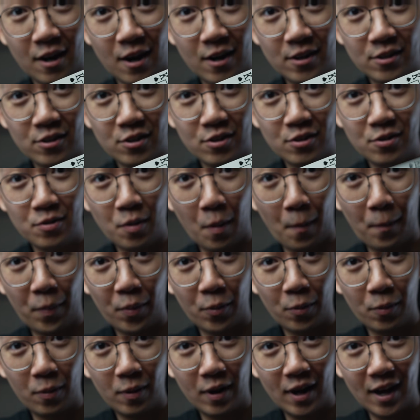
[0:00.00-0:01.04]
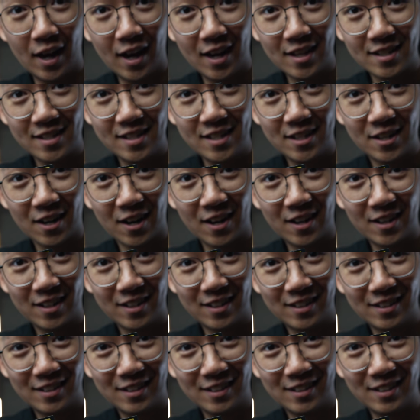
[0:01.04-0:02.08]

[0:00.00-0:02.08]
card 2, SD card.